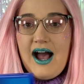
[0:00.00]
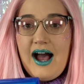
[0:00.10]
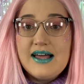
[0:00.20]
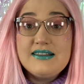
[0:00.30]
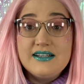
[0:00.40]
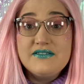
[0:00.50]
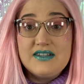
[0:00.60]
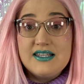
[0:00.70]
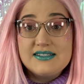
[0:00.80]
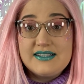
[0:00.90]
I
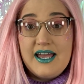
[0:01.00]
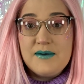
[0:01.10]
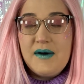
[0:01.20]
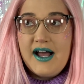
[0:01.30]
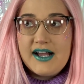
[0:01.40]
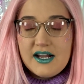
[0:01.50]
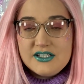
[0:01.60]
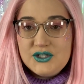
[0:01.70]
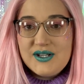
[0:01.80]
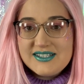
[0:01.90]
lived this game. I got
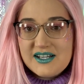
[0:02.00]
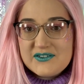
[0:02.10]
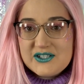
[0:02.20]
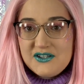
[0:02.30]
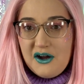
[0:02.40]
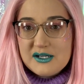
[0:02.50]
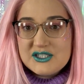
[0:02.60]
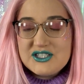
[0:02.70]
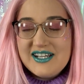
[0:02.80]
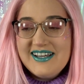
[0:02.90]
it 2 days after it
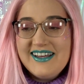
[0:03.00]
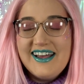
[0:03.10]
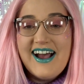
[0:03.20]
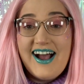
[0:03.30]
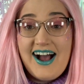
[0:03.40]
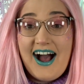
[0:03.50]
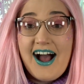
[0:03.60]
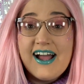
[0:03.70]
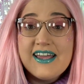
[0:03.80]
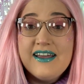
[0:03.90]
launched.
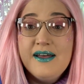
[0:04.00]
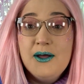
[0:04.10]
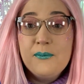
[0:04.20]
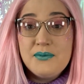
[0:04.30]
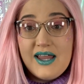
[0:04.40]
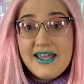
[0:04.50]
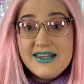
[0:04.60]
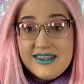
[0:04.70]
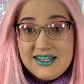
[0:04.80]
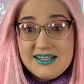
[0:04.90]
I
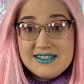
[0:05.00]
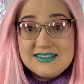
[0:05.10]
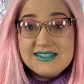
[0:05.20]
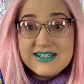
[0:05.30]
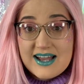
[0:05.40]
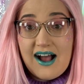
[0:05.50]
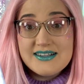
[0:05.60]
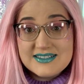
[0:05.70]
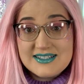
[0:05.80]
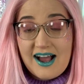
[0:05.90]
played this
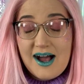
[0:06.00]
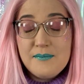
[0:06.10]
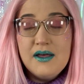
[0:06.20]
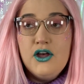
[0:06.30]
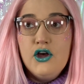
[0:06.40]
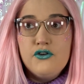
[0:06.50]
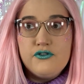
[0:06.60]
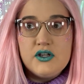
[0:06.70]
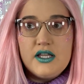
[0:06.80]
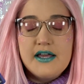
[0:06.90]
nonstop
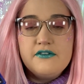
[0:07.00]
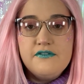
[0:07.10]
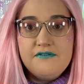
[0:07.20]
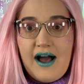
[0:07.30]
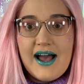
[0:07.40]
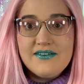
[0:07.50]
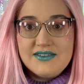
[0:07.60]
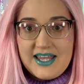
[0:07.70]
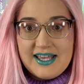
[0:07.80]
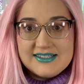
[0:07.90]
for like 5
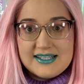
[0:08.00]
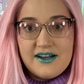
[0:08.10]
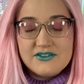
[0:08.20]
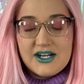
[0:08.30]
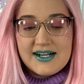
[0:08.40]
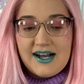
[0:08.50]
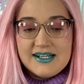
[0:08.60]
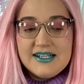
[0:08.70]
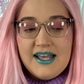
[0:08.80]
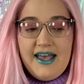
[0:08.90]
days after I got
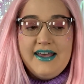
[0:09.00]
it.